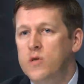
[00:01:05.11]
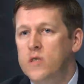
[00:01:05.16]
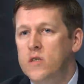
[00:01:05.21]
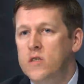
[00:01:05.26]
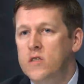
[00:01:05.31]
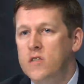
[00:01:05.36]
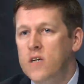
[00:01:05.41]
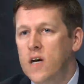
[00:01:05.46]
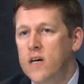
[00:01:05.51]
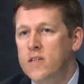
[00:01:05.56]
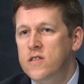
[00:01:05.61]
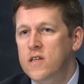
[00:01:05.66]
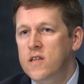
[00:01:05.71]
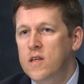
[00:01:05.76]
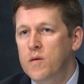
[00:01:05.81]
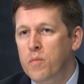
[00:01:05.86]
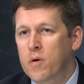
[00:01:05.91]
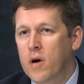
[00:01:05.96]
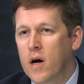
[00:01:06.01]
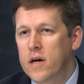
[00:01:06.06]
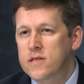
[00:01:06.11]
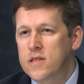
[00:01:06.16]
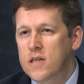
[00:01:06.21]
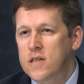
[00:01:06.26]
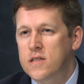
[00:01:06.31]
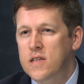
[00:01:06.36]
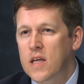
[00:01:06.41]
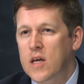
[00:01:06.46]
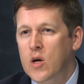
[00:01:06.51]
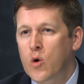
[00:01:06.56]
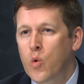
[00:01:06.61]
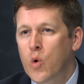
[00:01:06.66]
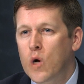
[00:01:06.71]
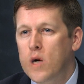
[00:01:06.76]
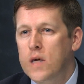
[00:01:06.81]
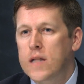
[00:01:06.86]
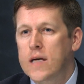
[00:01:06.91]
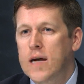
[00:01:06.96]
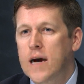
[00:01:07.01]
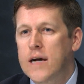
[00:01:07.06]
were discussing the process, they
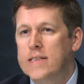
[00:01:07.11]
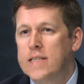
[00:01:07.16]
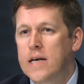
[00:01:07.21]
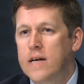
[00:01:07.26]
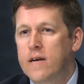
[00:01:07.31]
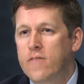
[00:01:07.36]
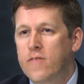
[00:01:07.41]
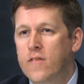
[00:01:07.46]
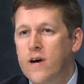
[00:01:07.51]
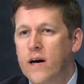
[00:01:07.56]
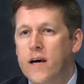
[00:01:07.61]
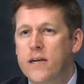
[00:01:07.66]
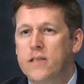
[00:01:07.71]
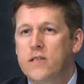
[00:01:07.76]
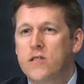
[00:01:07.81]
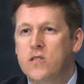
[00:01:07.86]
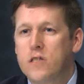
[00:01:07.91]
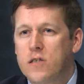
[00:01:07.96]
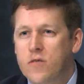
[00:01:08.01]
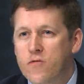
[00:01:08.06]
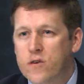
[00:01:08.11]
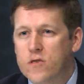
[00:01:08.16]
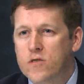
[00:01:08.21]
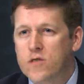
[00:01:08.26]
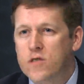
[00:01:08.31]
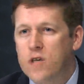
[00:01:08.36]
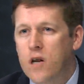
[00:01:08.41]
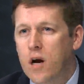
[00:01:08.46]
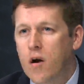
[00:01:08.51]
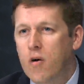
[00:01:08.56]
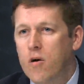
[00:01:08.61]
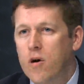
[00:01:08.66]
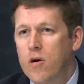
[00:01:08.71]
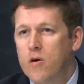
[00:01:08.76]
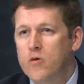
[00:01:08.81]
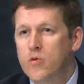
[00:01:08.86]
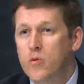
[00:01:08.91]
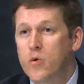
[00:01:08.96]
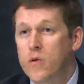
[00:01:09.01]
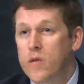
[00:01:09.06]
quickly identified different
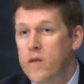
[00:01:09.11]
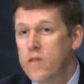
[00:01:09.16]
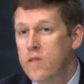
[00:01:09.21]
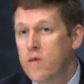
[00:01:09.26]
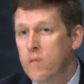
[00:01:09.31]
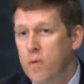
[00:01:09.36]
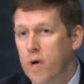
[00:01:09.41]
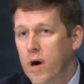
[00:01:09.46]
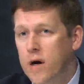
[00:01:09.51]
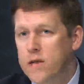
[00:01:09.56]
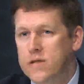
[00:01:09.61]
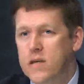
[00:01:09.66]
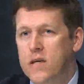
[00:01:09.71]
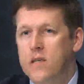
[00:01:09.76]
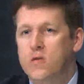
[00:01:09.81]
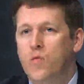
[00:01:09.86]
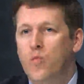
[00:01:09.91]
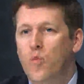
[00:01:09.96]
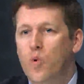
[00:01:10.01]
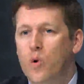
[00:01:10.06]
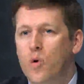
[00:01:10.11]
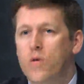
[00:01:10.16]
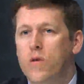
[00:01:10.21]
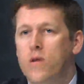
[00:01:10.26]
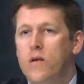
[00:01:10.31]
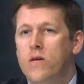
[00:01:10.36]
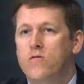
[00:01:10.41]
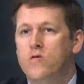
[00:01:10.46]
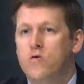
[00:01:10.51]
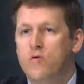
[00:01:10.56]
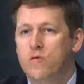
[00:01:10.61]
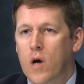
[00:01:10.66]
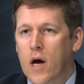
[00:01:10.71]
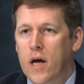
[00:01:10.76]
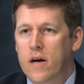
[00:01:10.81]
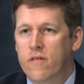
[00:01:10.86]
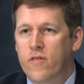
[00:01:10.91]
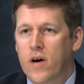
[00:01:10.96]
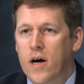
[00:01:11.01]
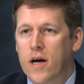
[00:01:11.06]
scenarios within the process worthy of
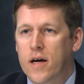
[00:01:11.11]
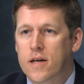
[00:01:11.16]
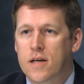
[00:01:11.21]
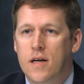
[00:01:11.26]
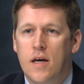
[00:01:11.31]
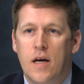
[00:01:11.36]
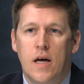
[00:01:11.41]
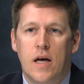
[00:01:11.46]
stratifying,